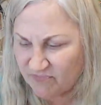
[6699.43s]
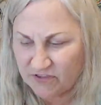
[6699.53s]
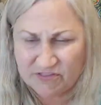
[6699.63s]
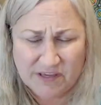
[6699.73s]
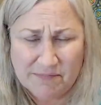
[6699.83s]

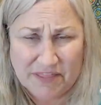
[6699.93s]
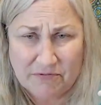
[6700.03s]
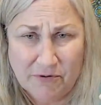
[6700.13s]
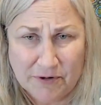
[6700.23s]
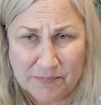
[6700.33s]
You think my
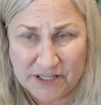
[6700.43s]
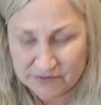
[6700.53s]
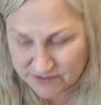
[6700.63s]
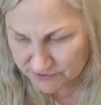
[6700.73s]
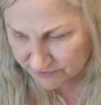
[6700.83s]
throat would be
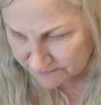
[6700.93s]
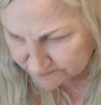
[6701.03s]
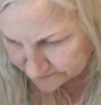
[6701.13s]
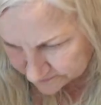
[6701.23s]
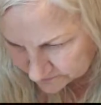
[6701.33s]
used to it?
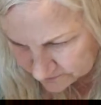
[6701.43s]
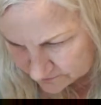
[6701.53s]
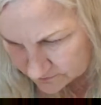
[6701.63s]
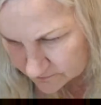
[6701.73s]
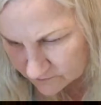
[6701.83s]

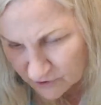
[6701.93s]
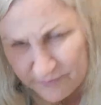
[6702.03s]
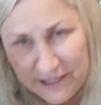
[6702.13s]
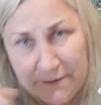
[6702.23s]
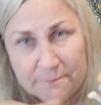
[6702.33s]

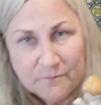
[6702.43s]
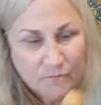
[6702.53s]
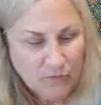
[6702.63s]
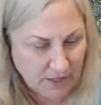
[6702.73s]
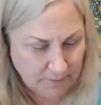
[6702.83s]
Nobody?
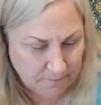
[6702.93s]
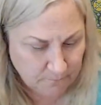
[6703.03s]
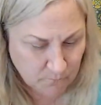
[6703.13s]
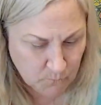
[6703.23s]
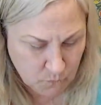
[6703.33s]
Okay.
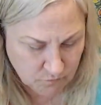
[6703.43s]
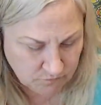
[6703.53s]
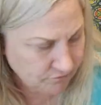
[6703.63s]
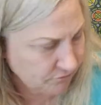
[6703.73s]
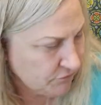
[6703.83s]

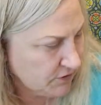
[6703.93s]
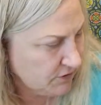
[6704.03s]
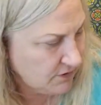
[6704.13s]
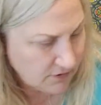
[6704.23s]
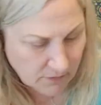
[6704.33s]

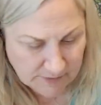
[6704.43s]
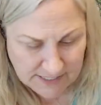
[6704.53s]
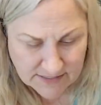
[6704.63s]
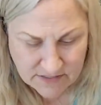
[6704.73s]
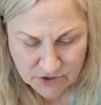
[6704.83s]
Nobody
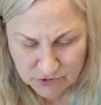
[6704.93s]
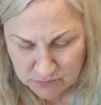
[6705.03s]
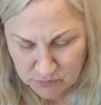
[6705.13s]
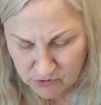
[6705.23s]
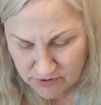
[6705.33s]
has a
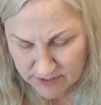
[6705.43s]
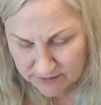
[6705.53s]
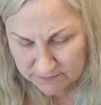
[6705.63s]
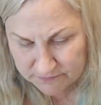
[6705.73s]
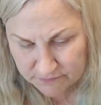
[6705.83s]
June boy.